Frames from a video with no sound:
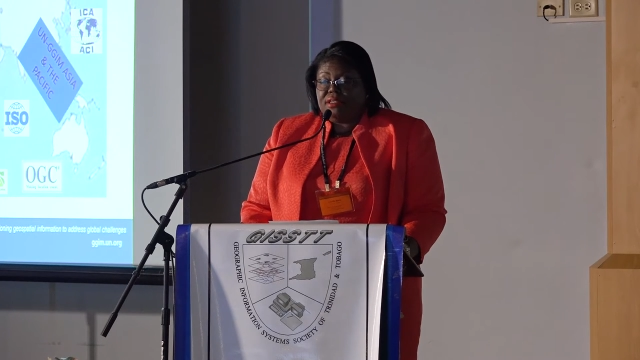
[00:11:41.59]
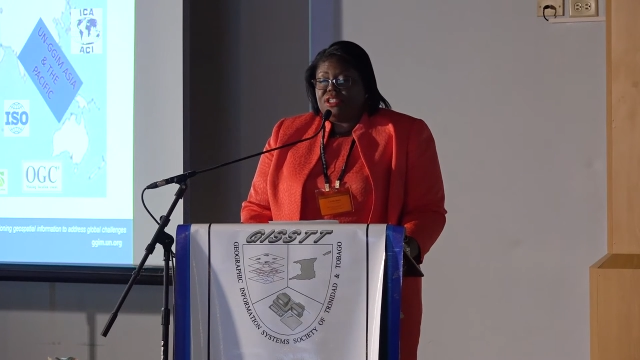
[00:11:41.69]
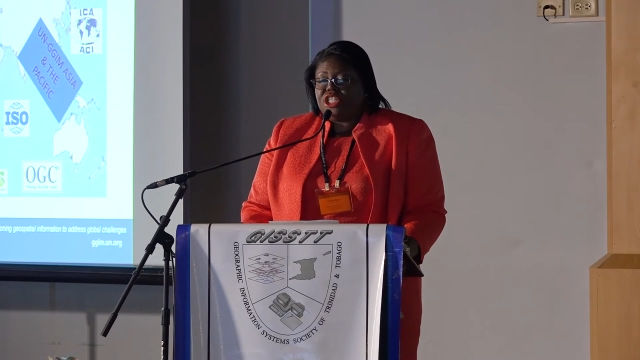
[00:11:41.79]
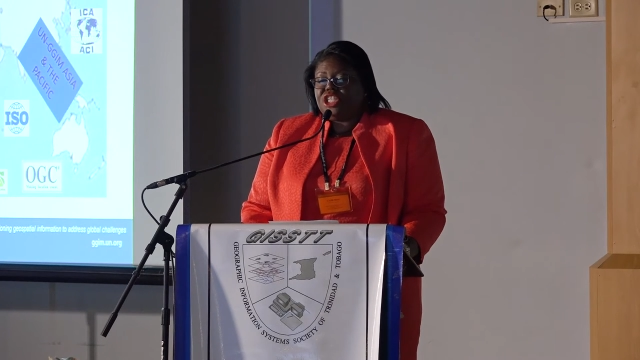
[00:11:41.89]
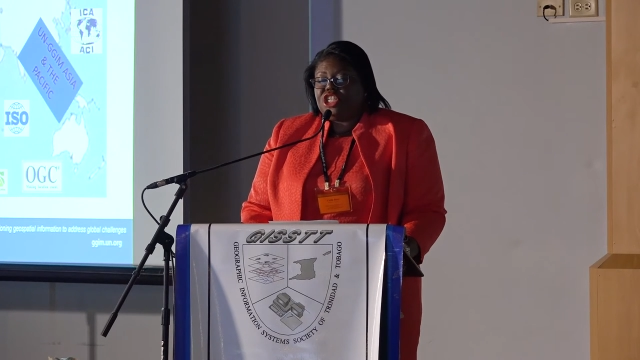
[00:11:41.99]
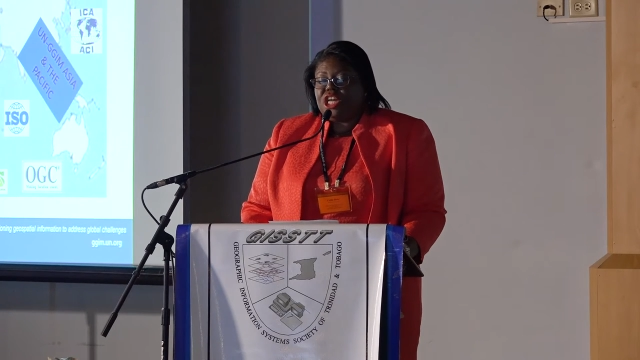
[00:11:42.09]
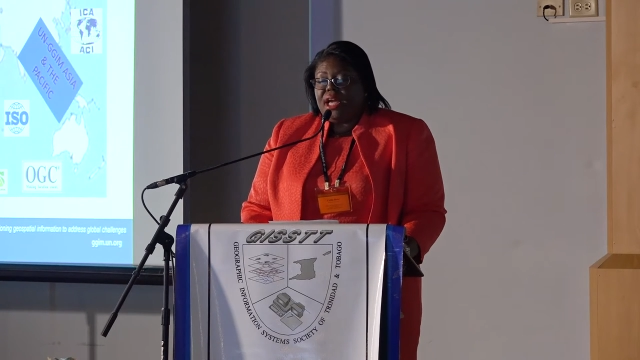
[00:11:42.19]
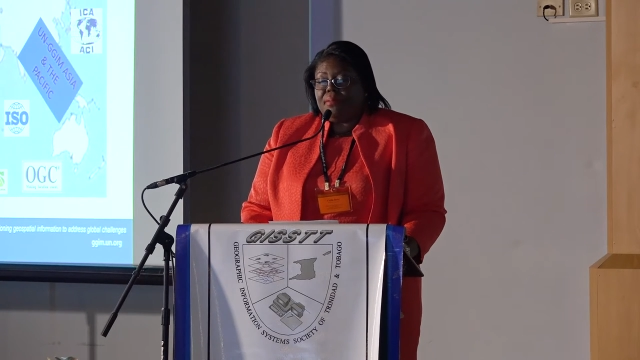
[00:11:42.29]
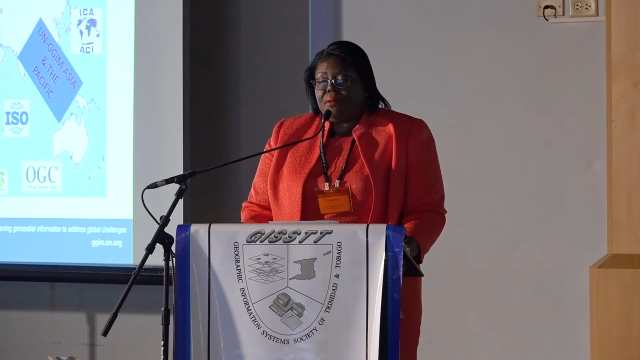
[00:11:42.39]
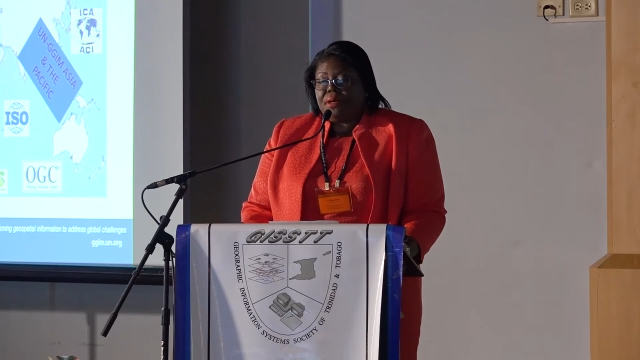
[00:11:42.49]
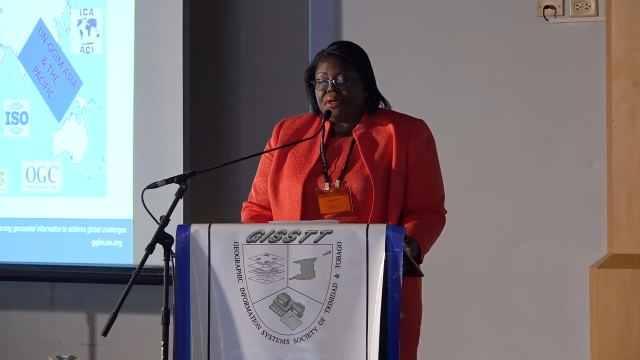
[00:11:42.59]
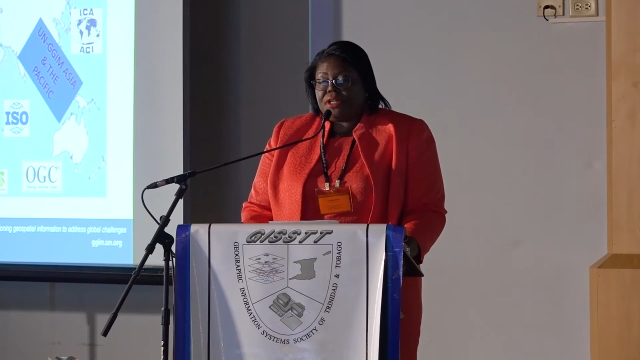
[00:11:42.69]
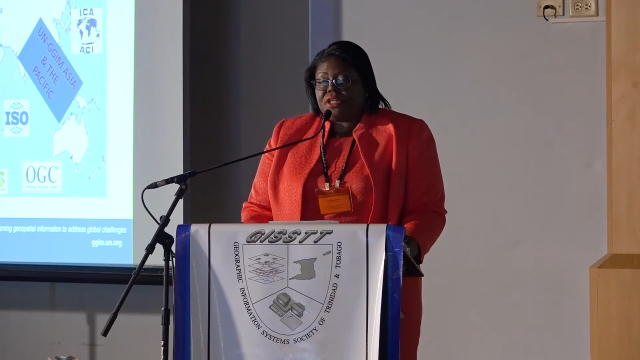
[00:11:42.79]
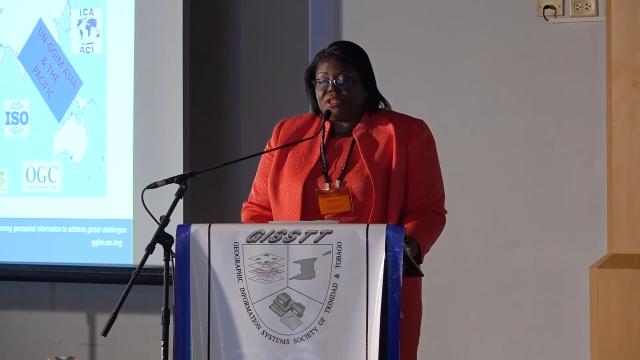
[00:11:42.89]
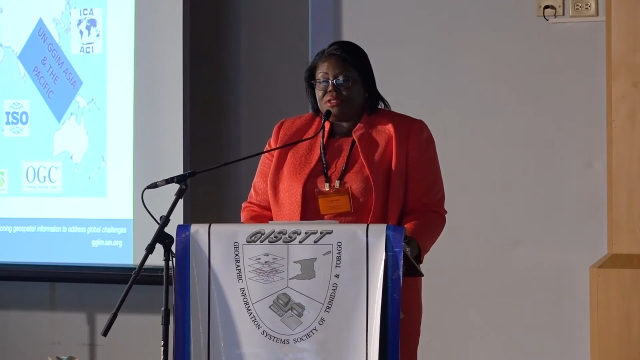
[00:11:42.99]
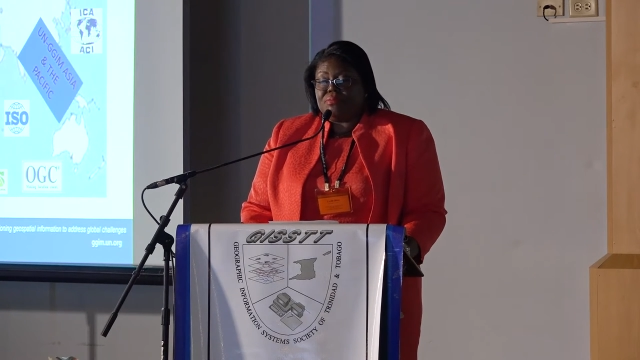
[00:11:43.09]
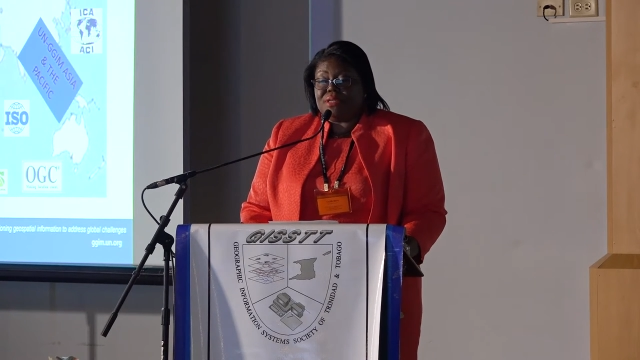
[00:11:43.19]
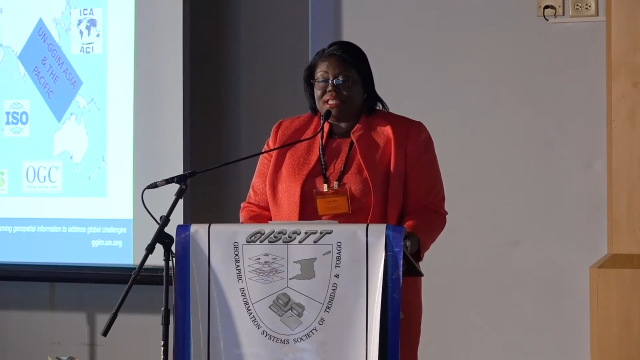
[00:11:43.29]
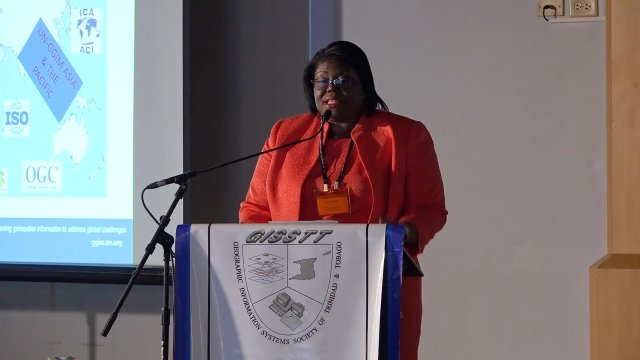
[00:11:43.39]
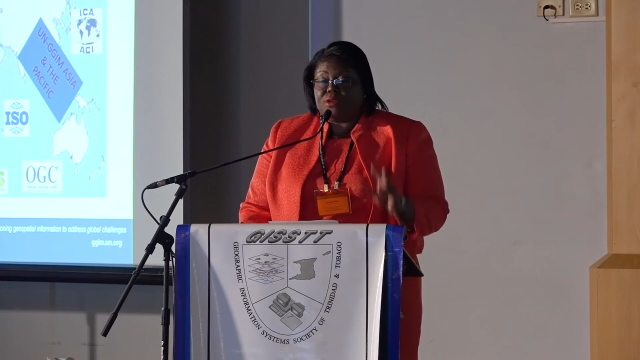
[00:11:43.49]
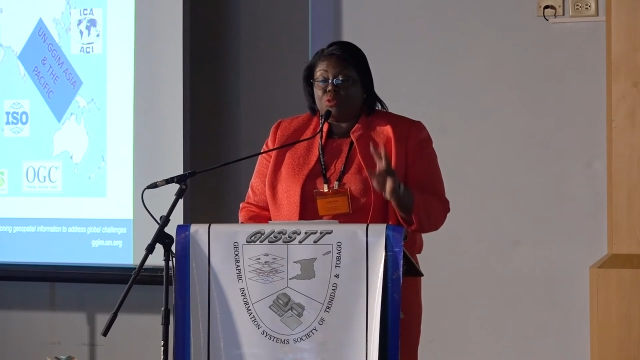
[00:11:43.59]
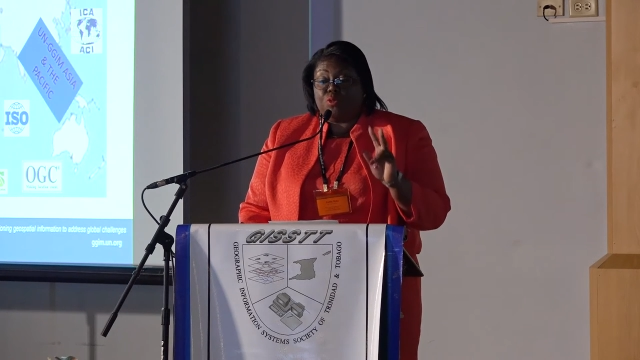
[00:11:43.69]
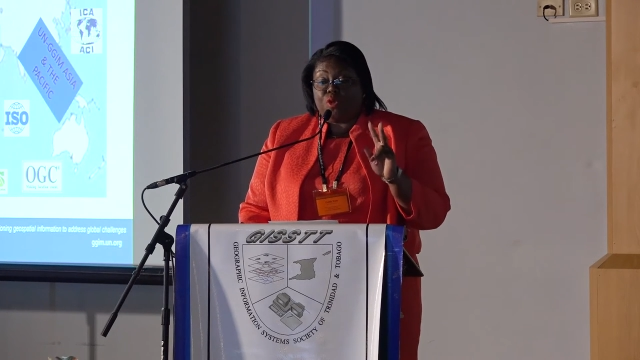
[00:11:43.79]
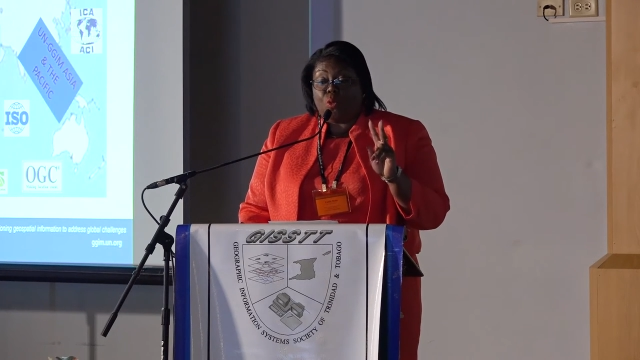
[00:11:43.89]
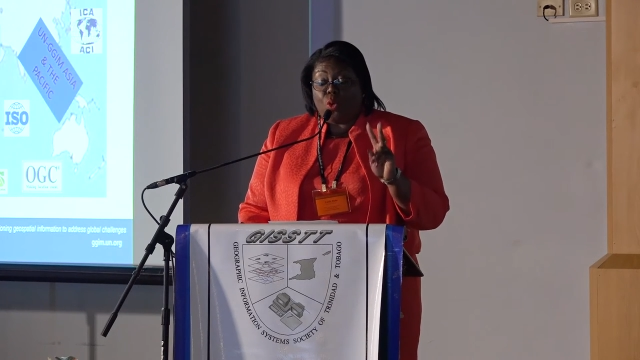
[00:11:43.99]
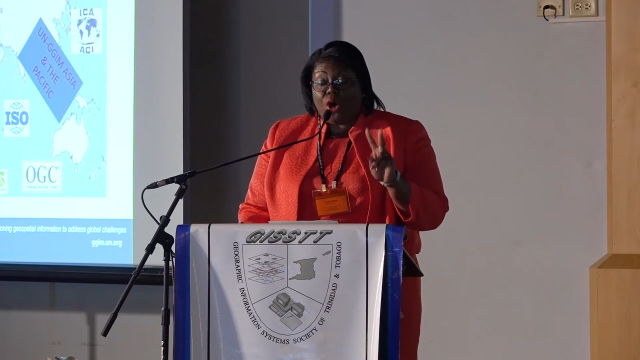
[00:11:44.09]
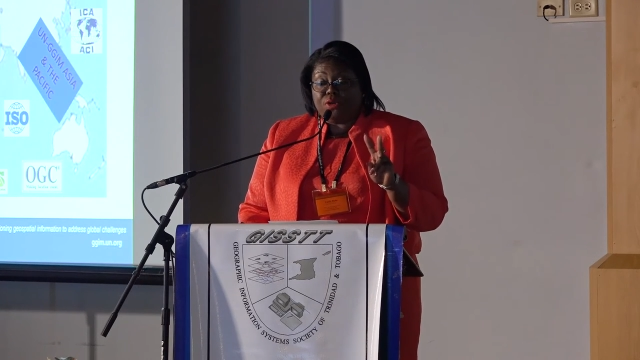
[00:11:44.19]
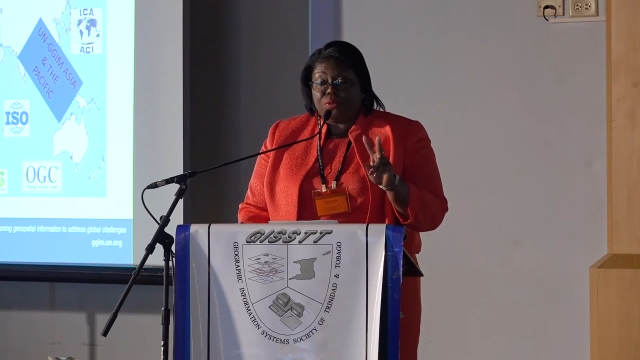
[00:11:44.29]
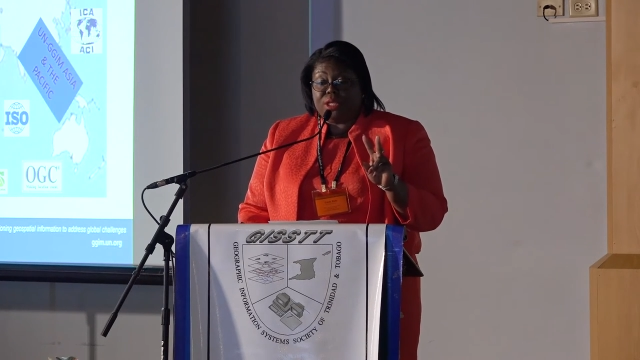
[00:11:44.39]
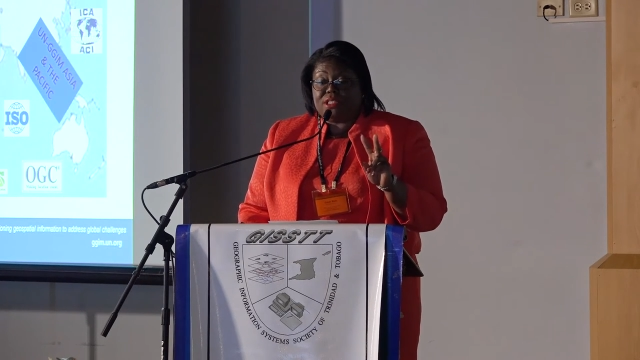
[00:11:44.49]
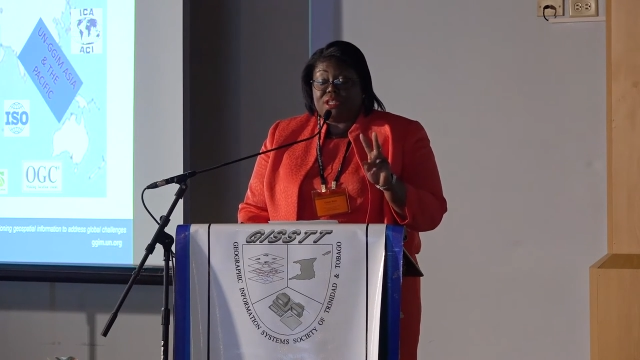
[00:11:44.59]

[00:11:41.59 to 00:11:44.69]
GGIM Americas meeting for 1 week.